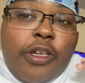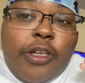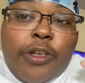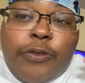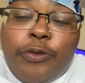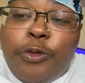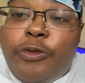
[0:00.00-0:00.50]

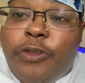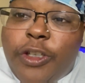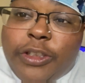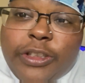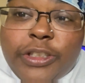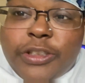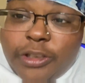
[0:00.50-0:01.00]
if you
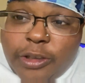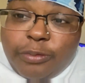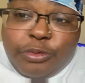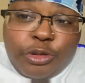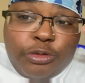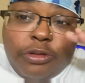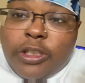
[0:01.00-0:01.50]
fuck this up,
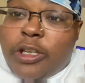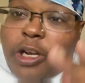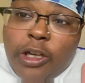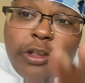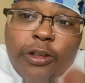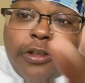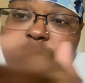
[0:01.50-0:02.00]
you
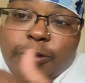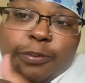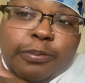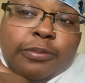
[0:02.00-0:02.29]
cannot cook.